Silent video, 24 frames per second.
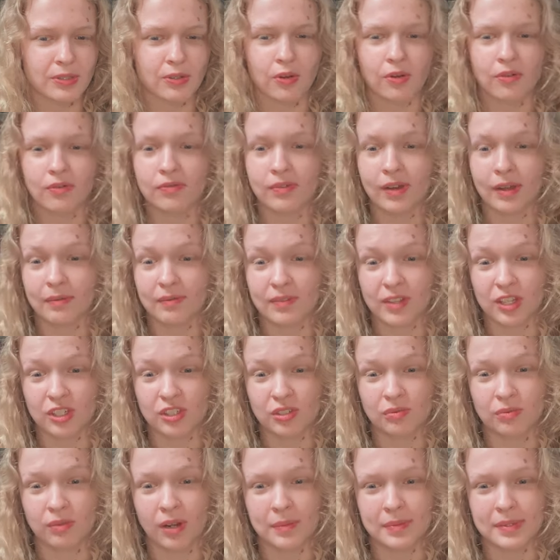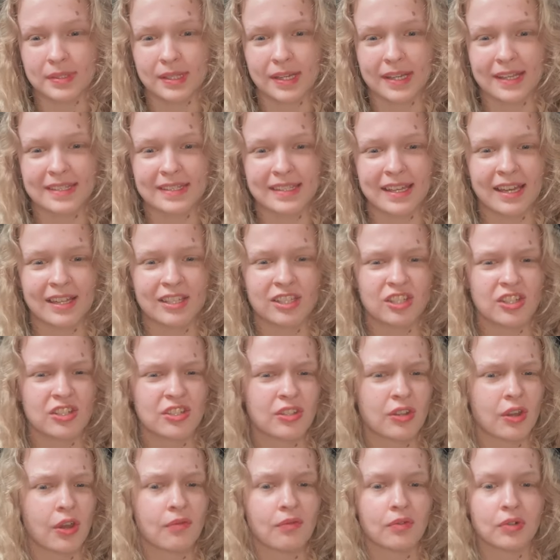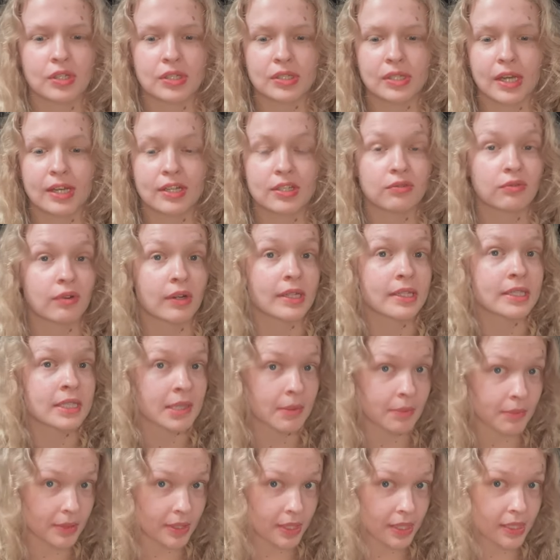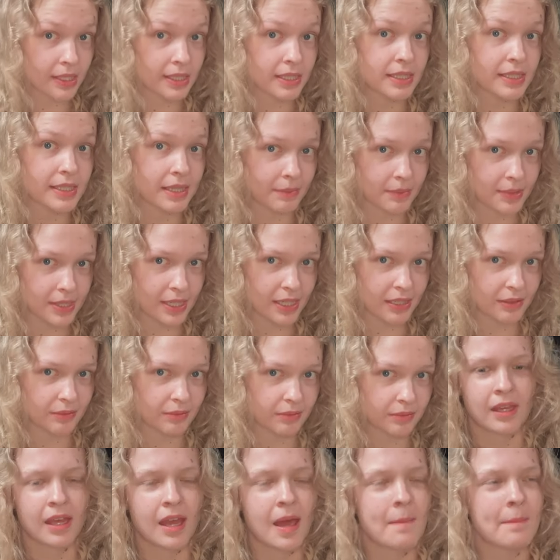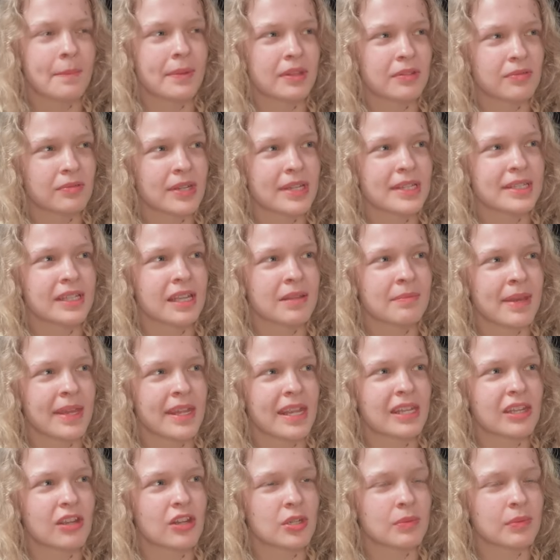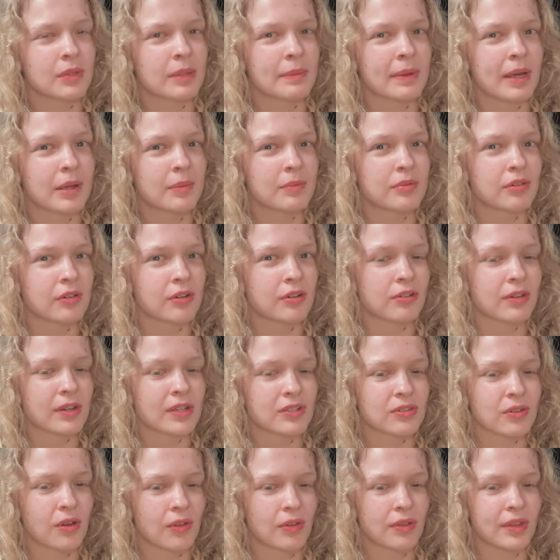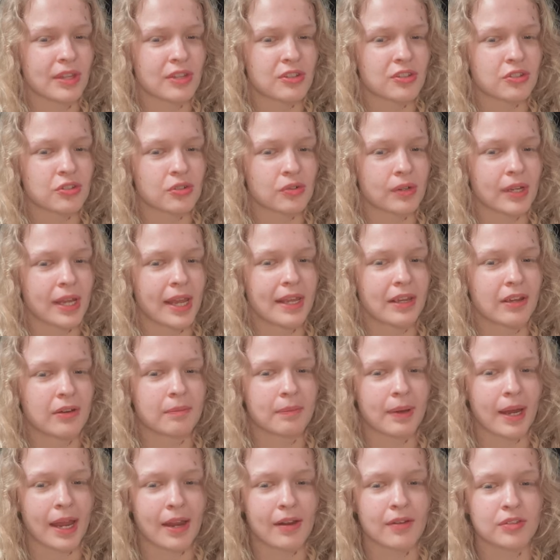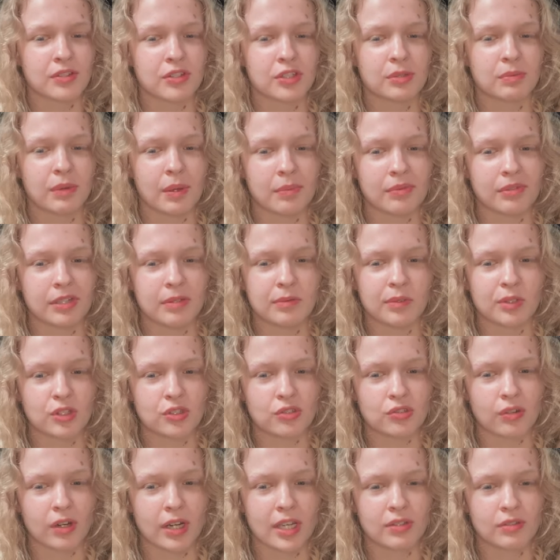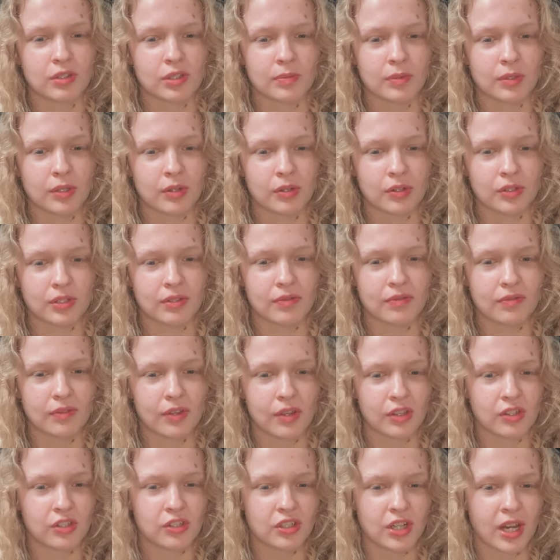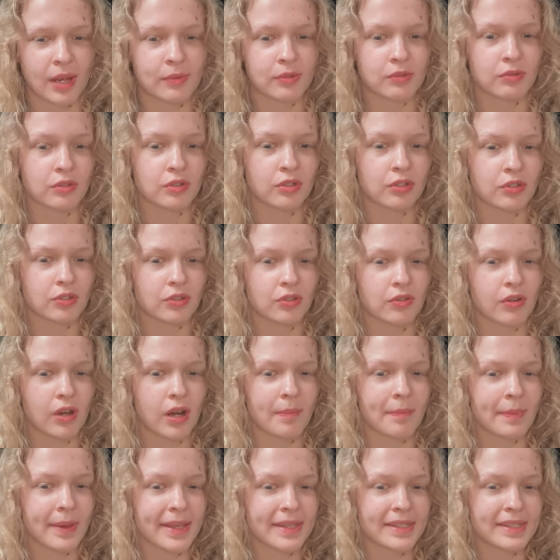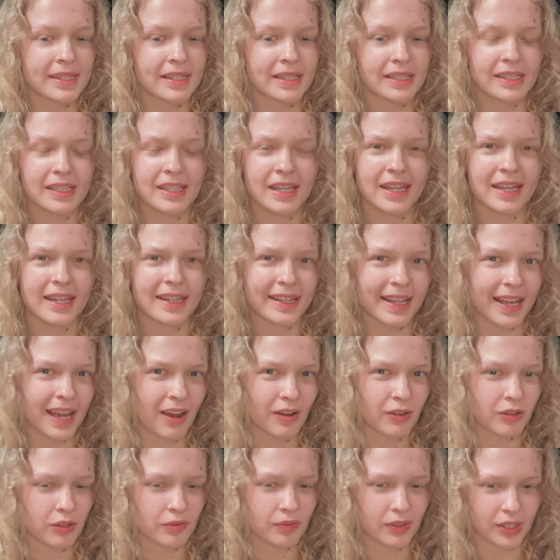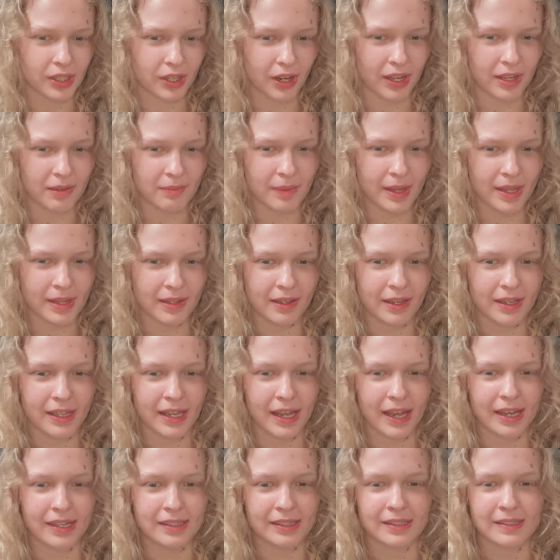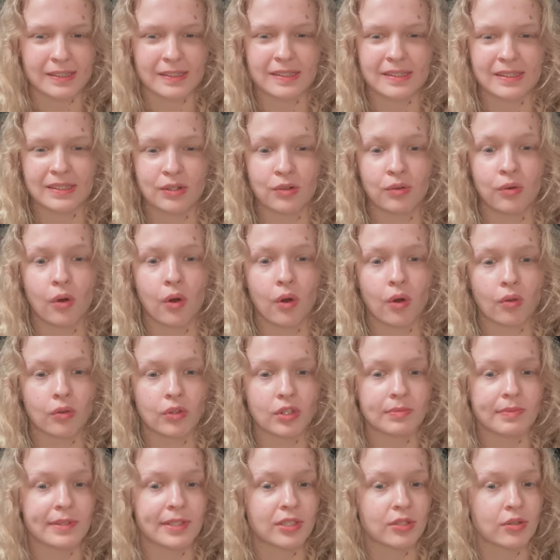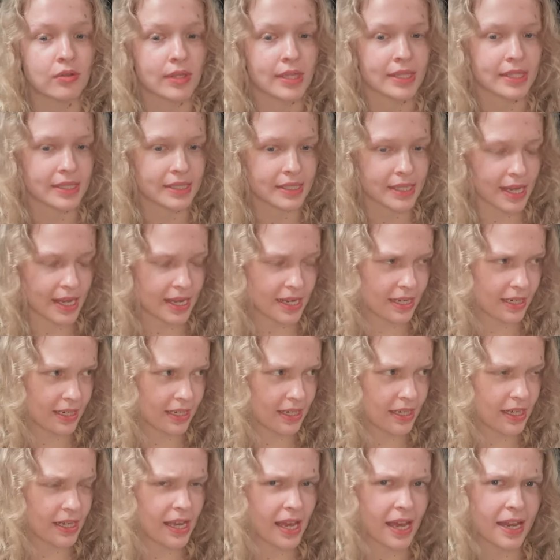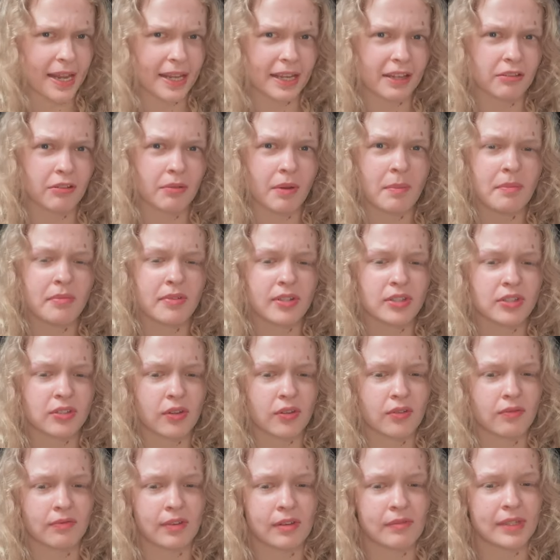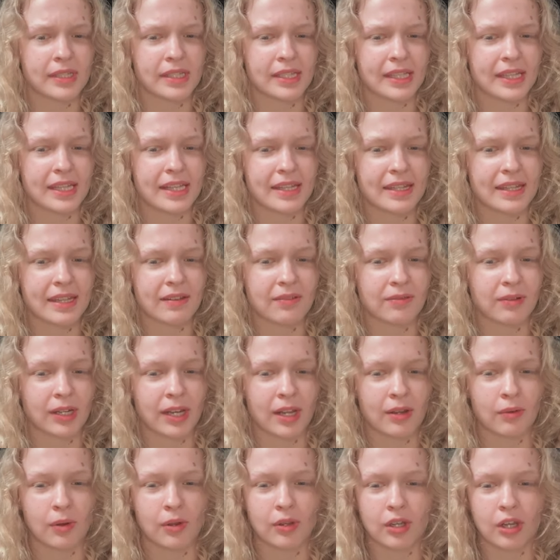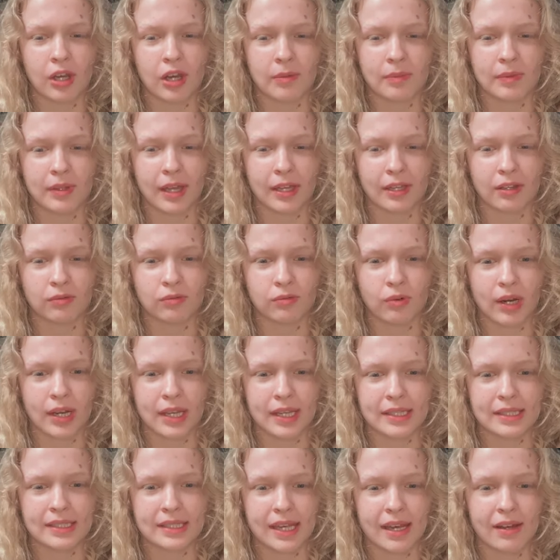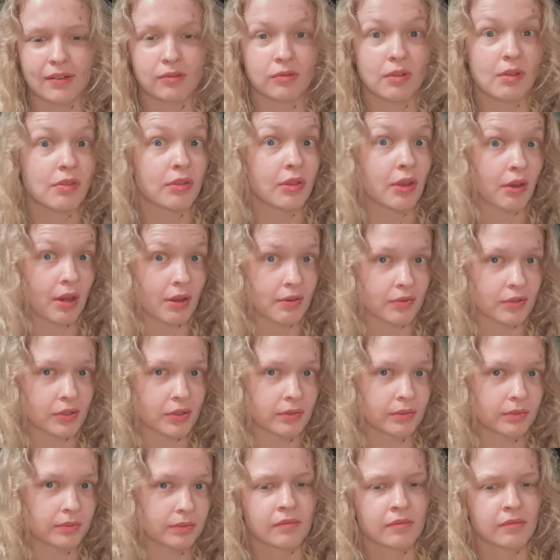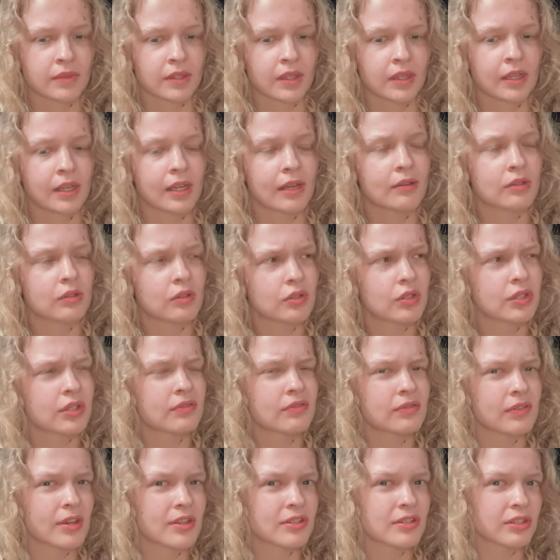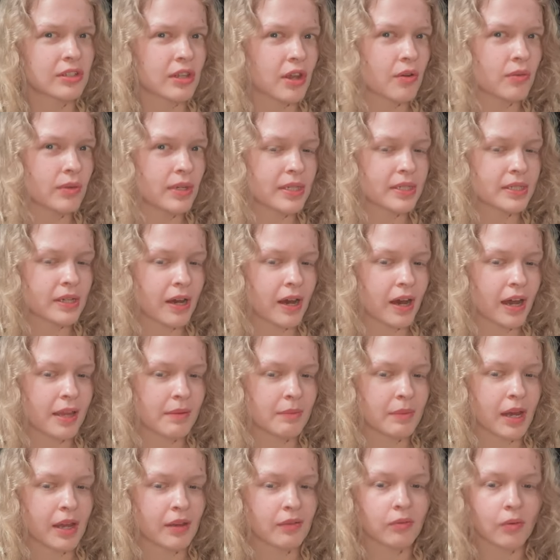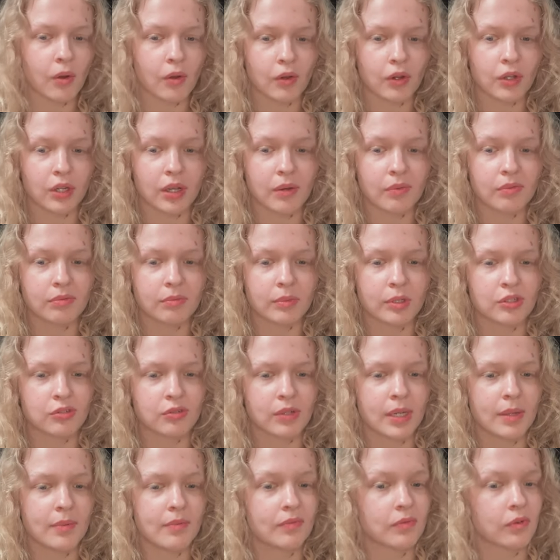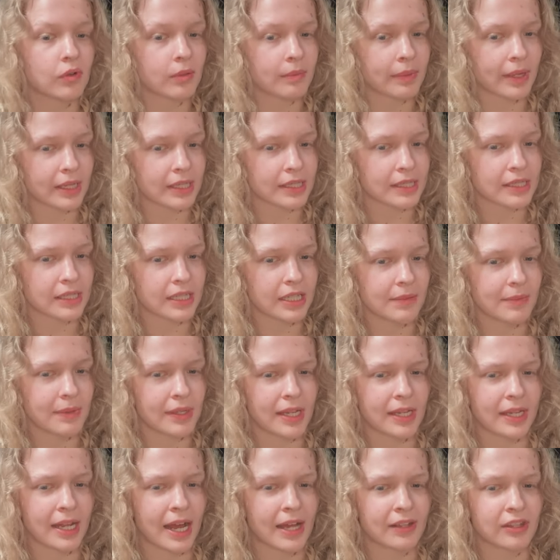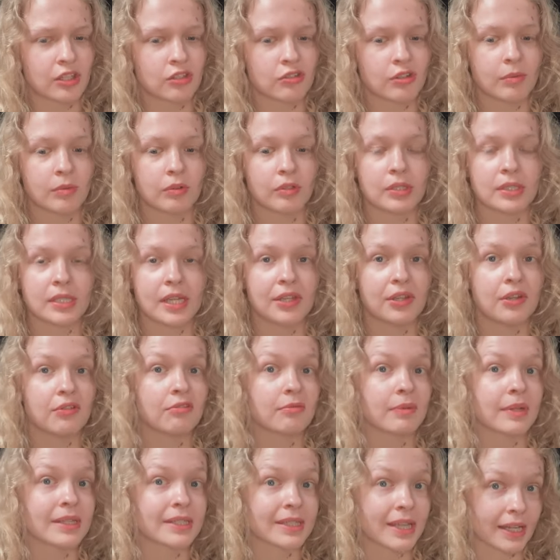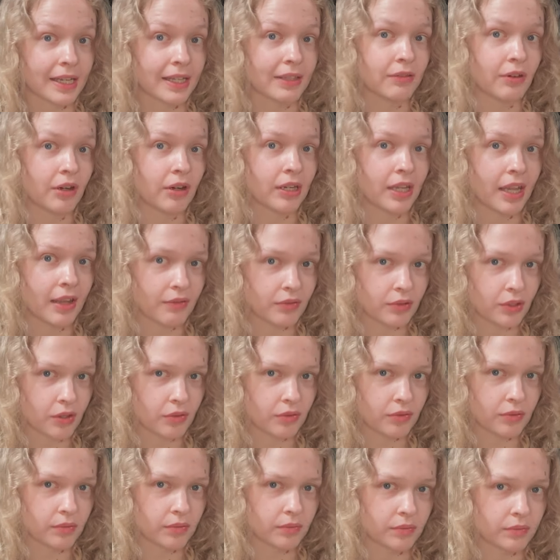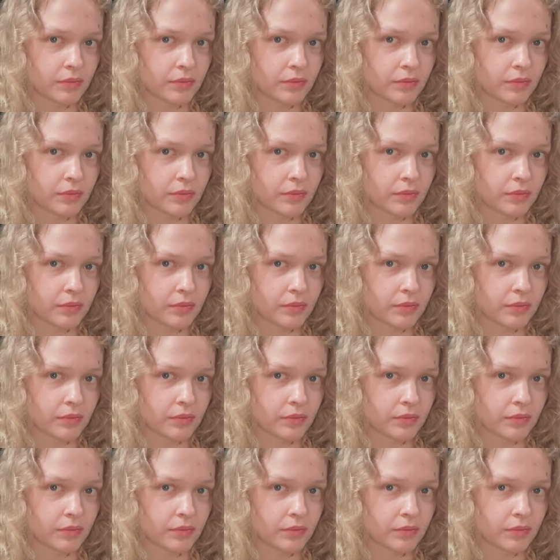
or fanfiction websites and just the overall desire to write something someday. But the reason I made a notable amount of progress on this story in comparison to my previous tries was because the first chapter or two are basically an account of a nightmare that I had that still haunts me to this day, and I can remember it so vividly that when I woke up that I could write it down with no effort. It was also the first and only time I've woken up from a dream, fallen back asleep, and then had the dream continue from exactly where it left off.